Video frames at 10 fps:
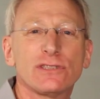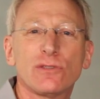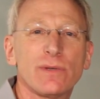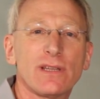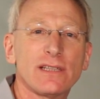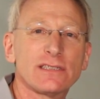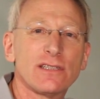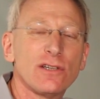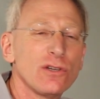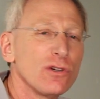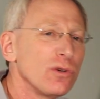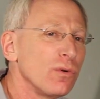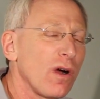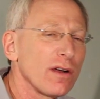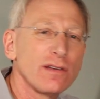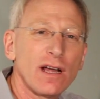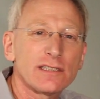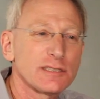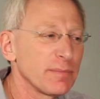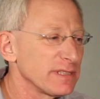to do with us who are
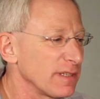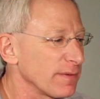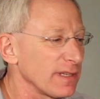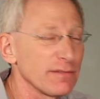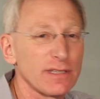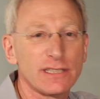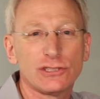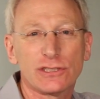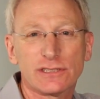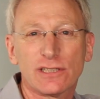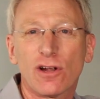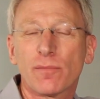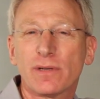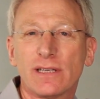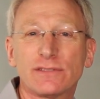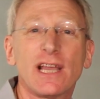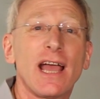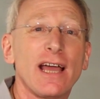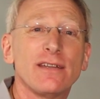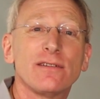not specifically religious in our beliefs,
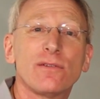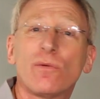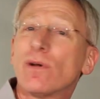and